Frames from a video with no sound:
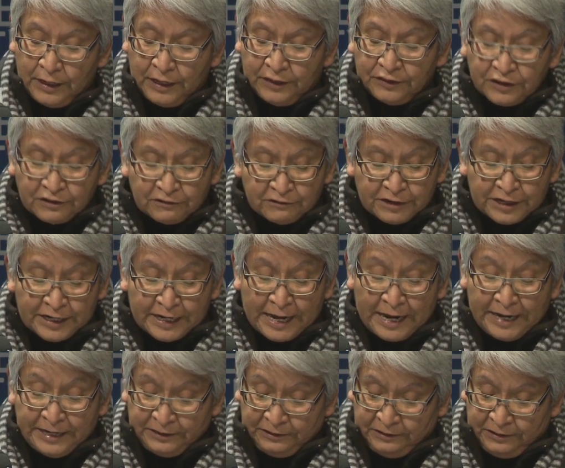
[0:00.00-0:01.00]
and the
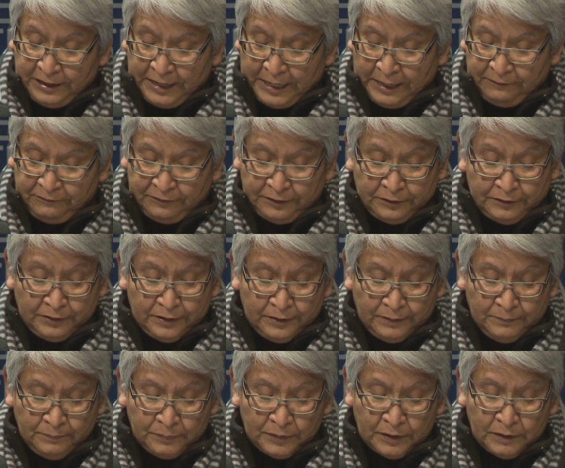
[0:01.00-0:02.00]
Creator gave you.
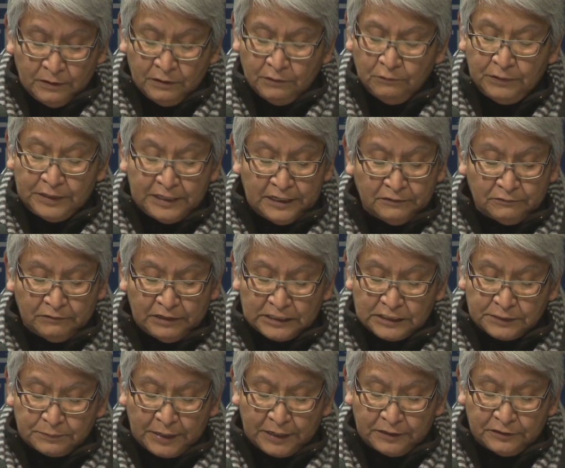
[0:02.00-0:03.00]
We didn't
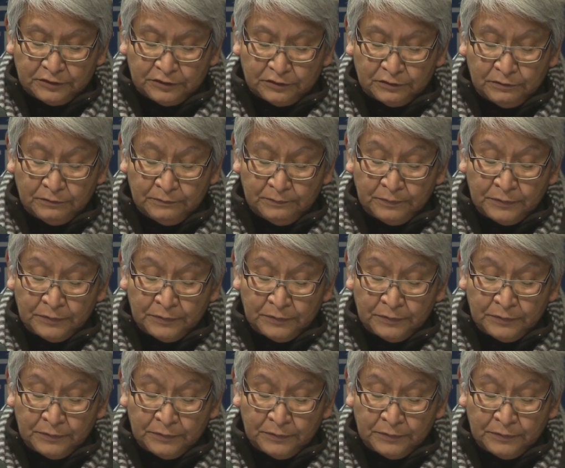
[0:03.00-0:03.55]
respect you.